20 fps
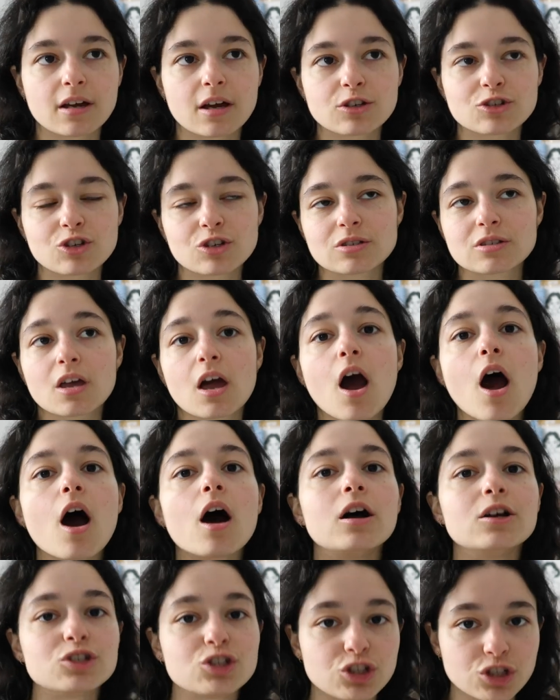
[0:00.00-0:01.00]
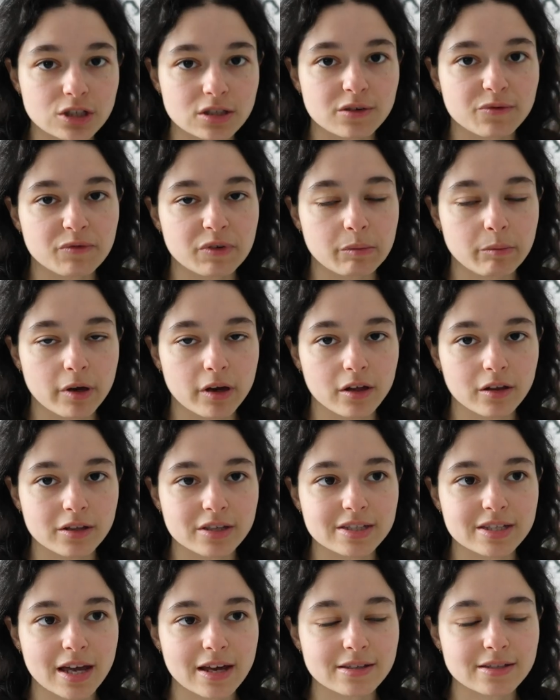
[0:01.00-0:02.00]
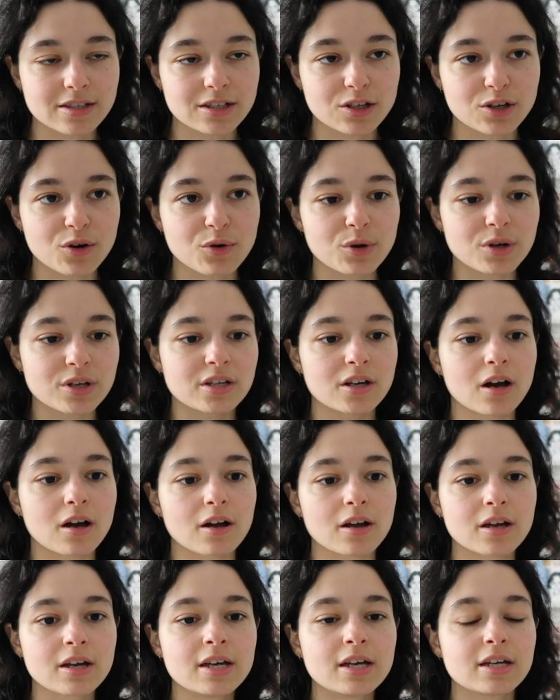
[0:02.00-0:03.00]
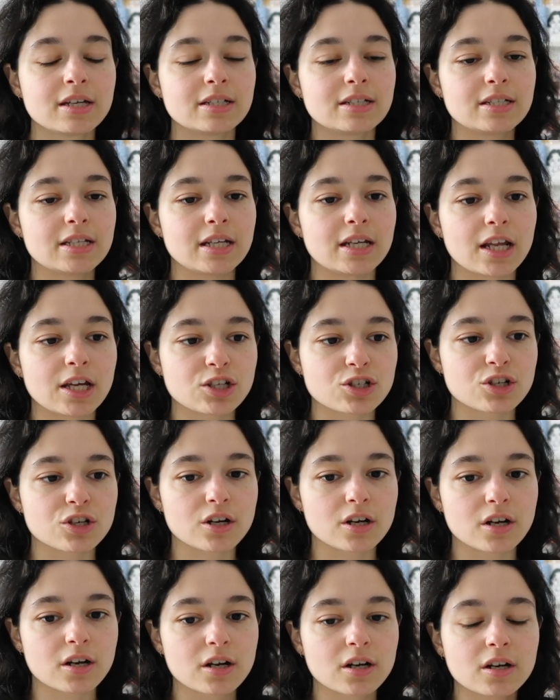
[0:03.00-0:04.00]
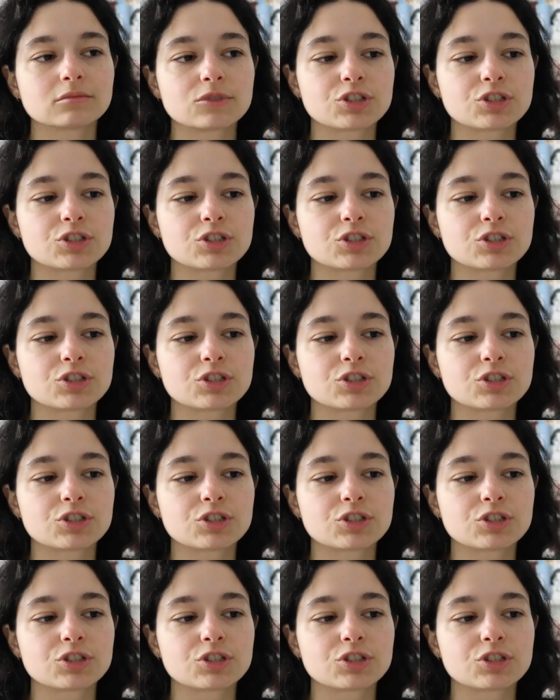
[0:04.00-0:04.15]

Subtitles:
not just because she's a female assassin or a young teenager.